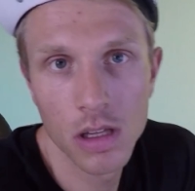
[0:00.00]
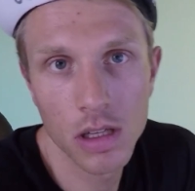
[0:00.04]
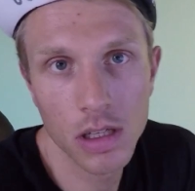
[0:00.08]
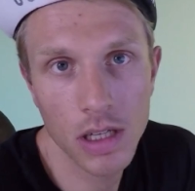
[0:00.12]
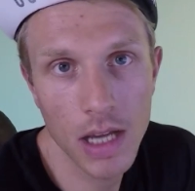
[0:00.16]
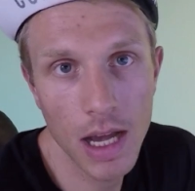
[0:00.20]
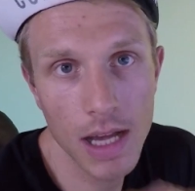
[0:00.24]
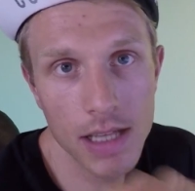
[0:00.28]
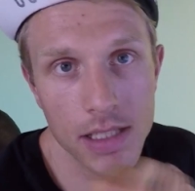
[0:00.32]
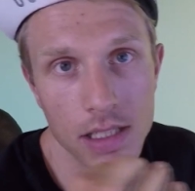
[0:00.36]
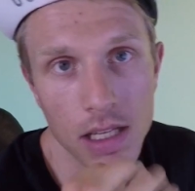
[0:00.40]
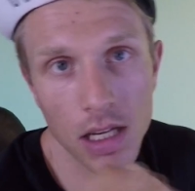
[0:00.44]

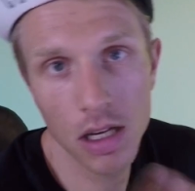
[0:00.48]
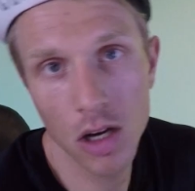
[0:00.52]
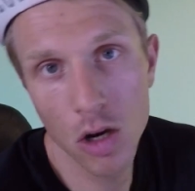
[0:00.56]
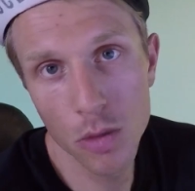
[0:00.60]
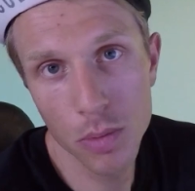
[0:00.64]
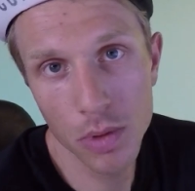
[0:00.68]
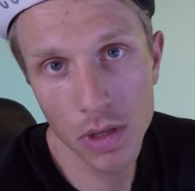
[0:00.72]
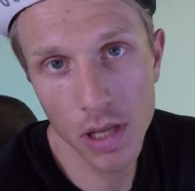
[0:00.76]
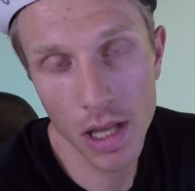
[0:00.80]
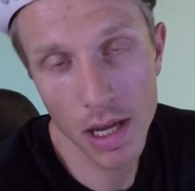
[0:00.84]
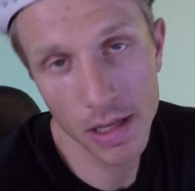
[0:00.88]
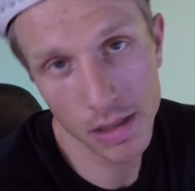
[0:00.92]
Guys, I
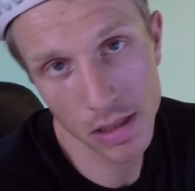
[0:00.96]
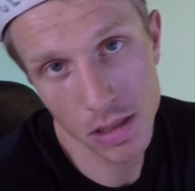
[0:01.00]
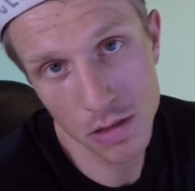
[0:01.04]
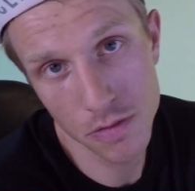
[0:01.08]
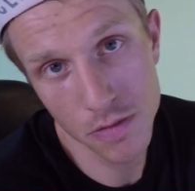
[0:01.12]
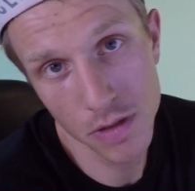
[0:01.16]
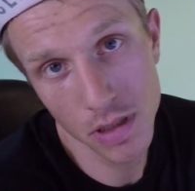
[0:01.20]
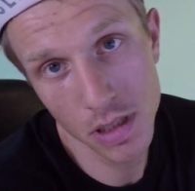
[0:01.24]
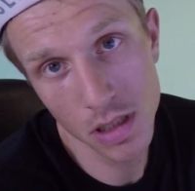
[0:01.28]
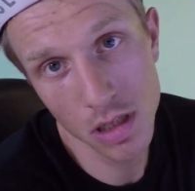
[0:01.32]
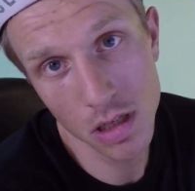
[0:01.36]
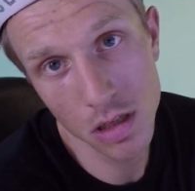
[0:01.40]
hope you like this
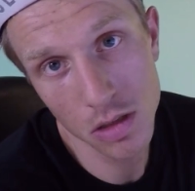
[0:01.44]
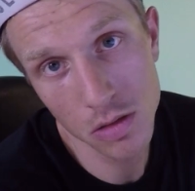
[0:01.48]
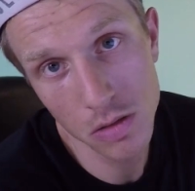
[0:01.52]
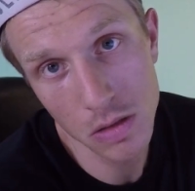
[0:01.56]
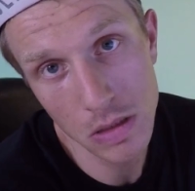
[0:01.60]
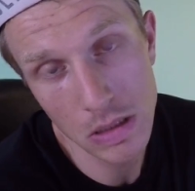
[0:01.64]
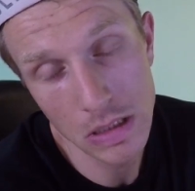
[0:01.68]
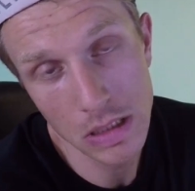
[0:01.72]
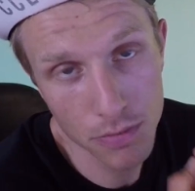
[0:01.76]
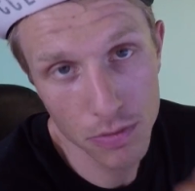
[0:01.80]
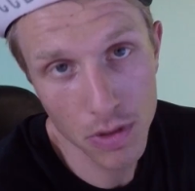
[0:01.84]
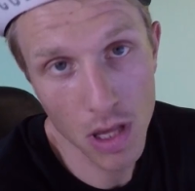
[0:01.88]
video.
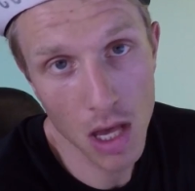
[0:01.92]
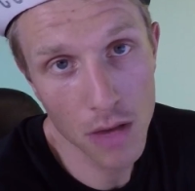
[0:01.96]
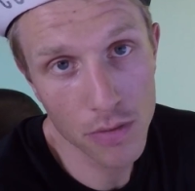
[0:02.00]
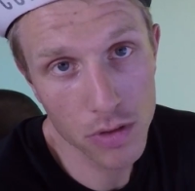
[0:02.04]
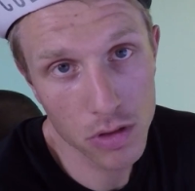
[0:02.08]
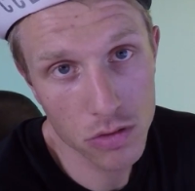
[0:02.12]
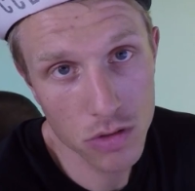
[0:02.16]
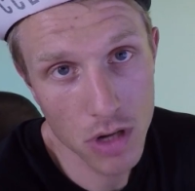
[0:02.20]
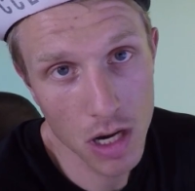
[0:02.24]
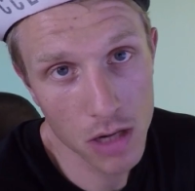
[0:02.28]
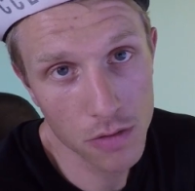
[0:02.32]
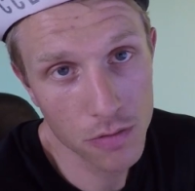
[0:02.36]
If you have
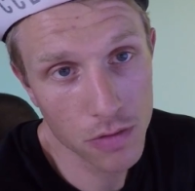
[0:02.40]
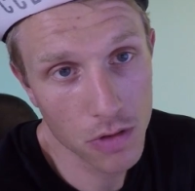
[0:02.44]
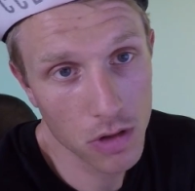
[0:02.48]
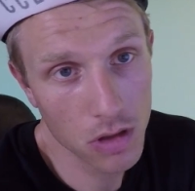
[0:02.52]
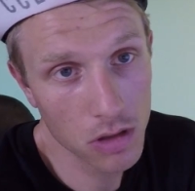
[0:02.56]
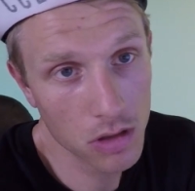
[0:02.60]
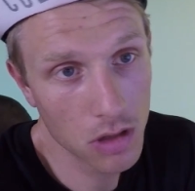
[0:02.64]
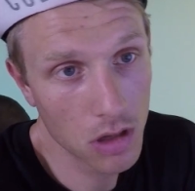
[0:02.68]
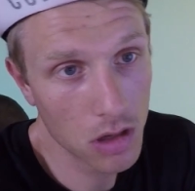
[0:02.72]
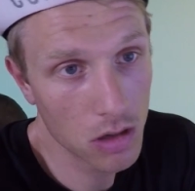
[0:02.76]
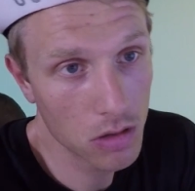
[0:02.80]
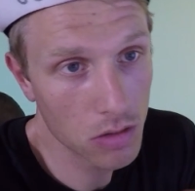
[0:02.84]
a
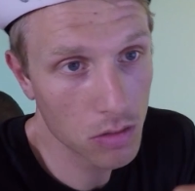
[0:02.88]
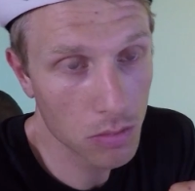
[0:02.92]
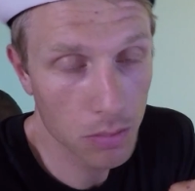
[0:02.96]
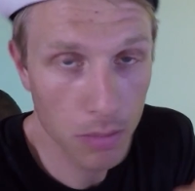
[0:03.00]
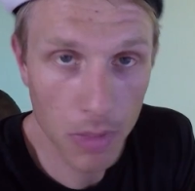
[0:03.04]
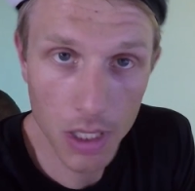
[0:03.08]
GRANDFONDO,